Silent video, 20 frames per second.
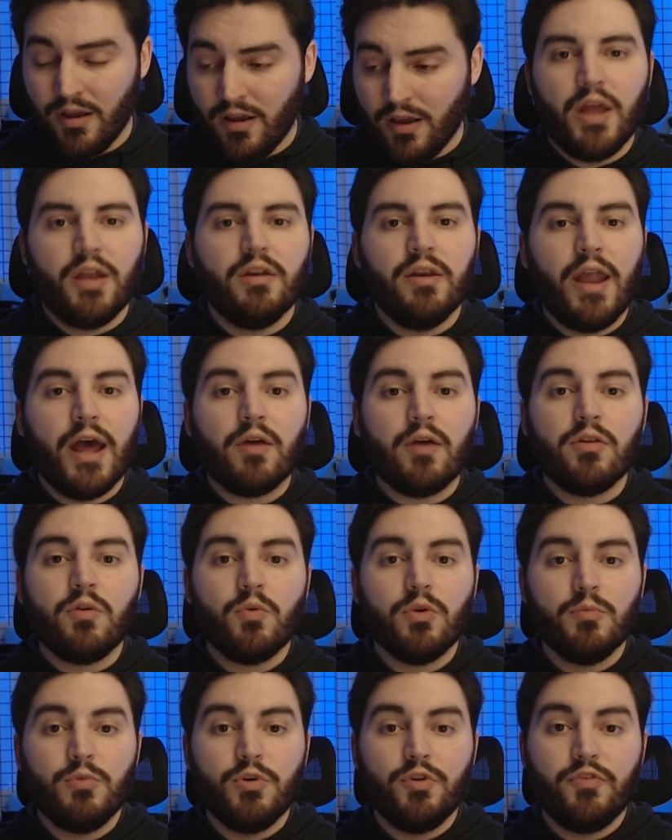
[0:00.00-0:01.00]
And now that
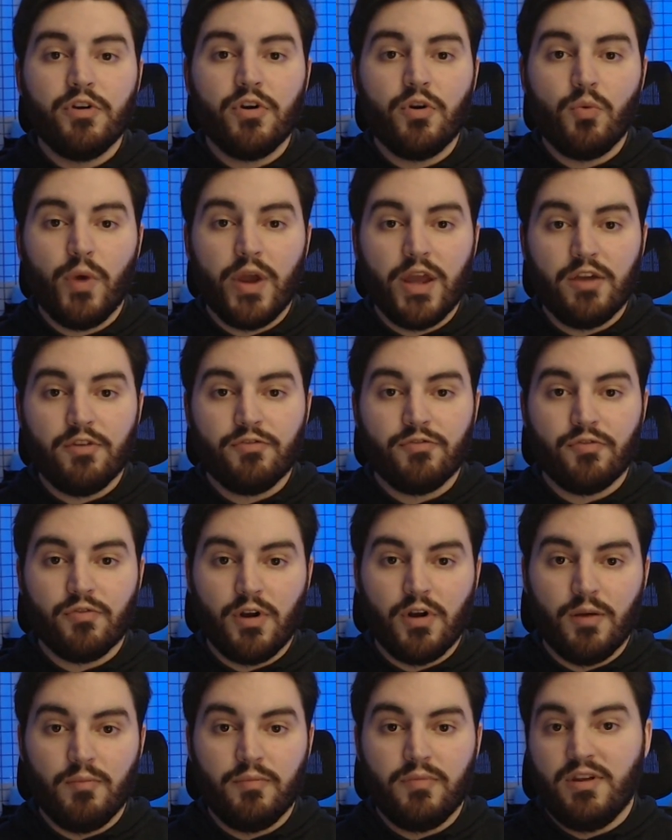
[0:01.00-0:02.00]
we're moving away
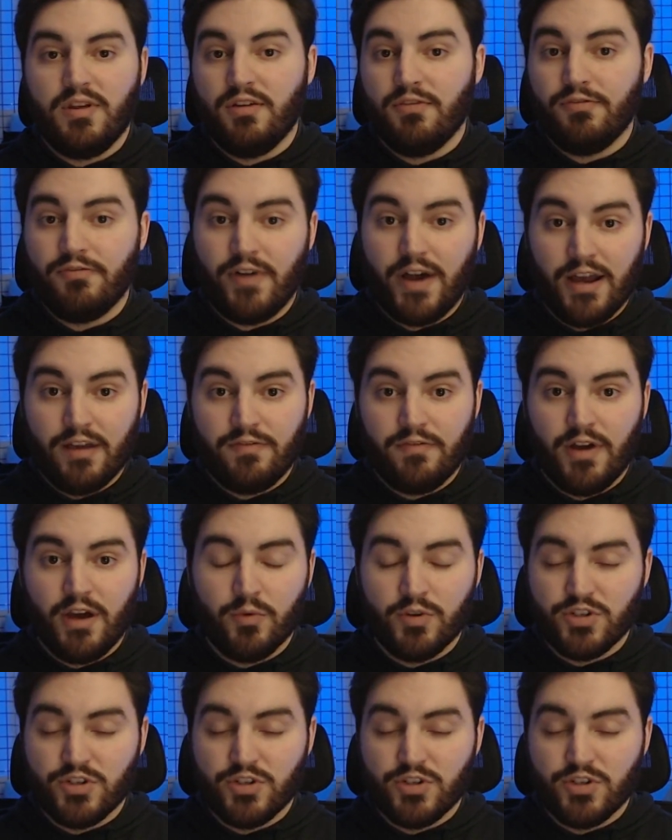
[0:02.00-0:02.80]
from the Fifine,